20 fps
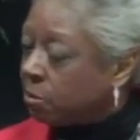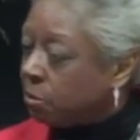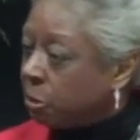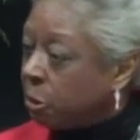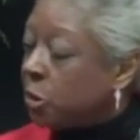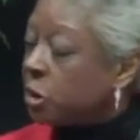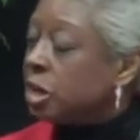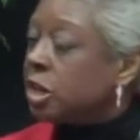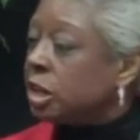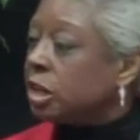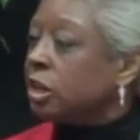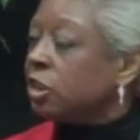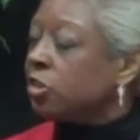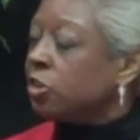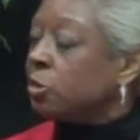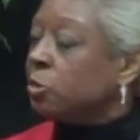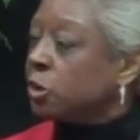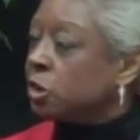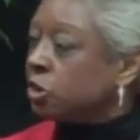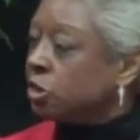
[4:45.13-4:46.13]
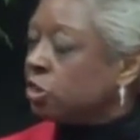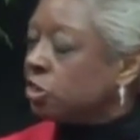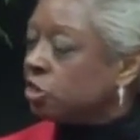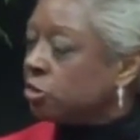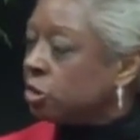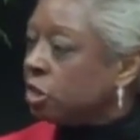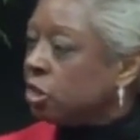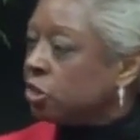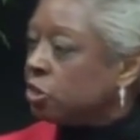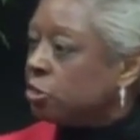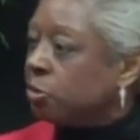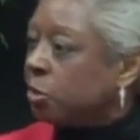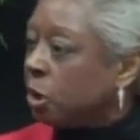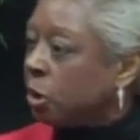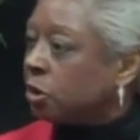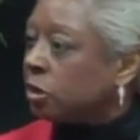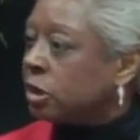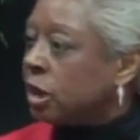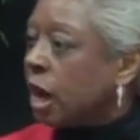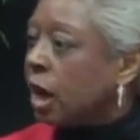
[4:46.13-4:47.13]
pointillism, which is these
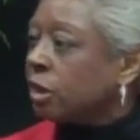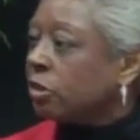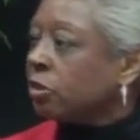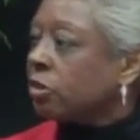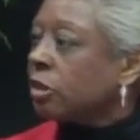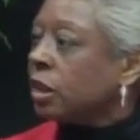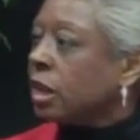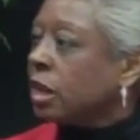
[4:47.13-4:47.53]
small dots,